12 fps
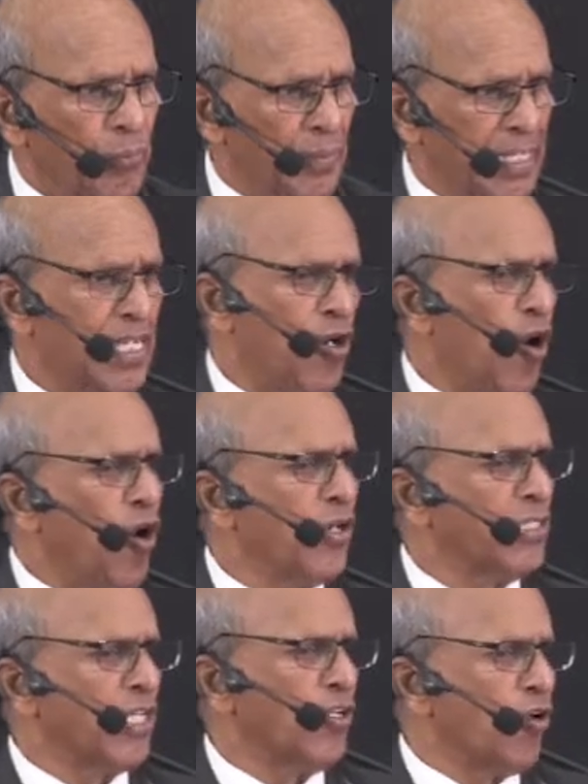we
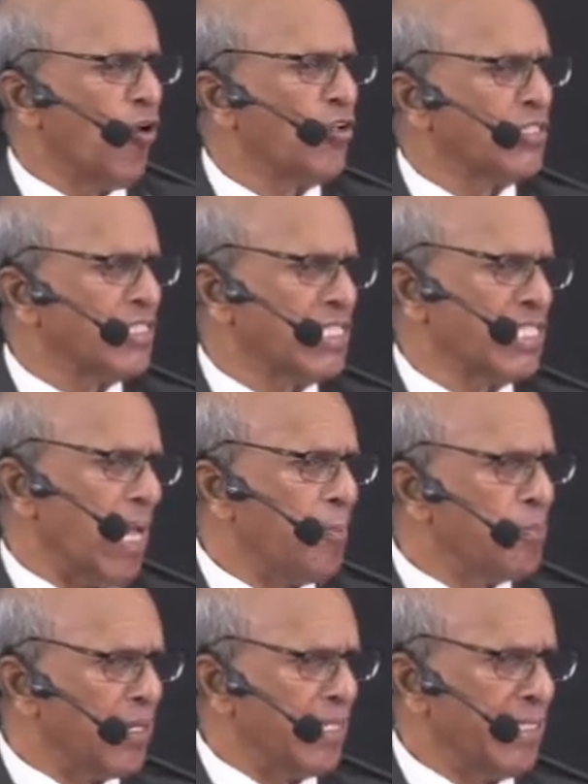call the Lord's
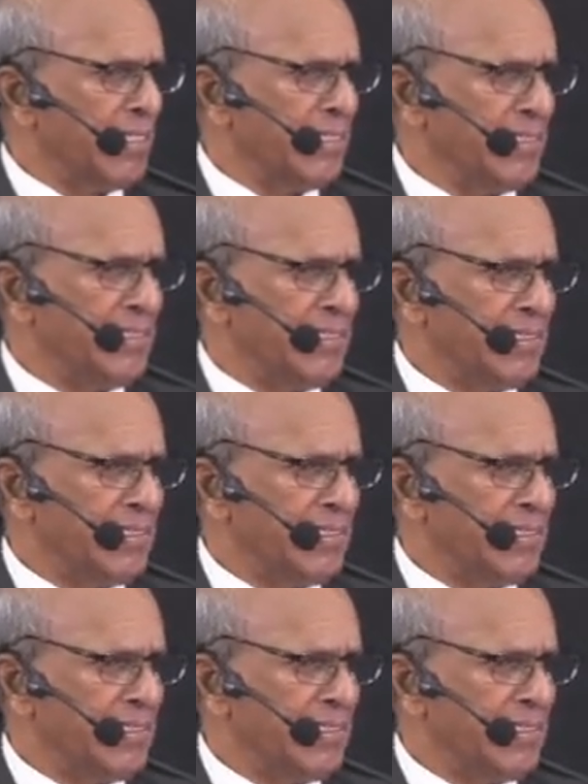Supper,